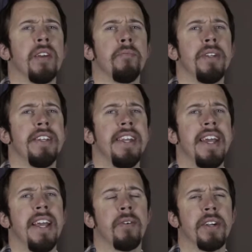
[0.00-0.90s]
But
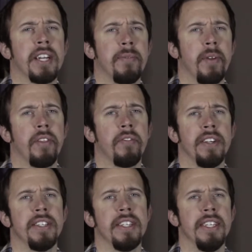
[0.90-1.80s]
today we're going to talk about the
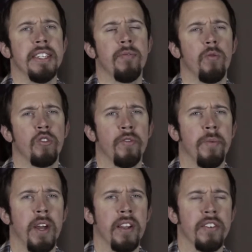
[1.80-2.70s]
3 C's of worship
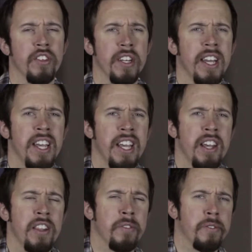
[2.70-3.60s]
theology.
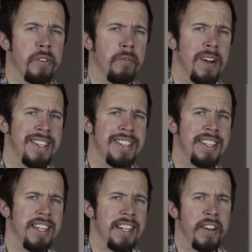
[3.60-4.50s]
Those are the Red
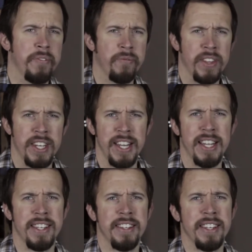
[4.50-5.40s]
Sea, the
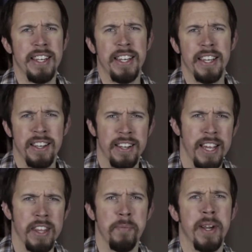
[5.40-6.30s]
Dead Sea,
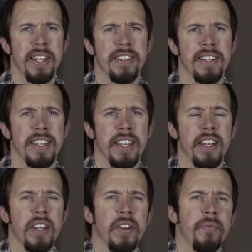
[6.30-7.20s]
and the Med Sea.
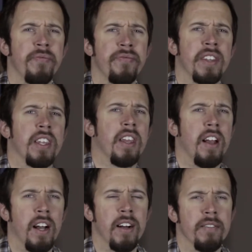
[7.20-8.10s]

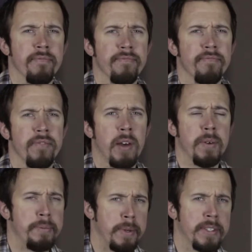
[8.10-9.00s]
Now
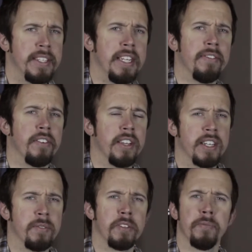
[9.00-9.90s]
we spell C differently
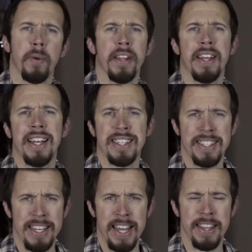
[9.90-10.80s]
because we're spelling it
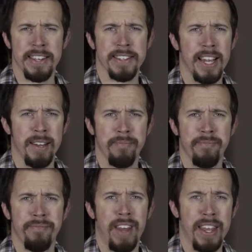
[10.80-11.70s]
SEA this time.
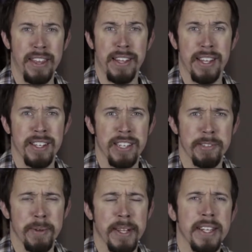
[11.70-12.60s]
I think that's how you
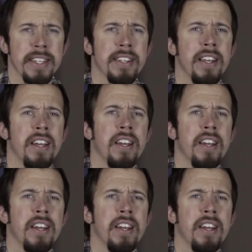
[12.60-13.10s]
spell it, at least.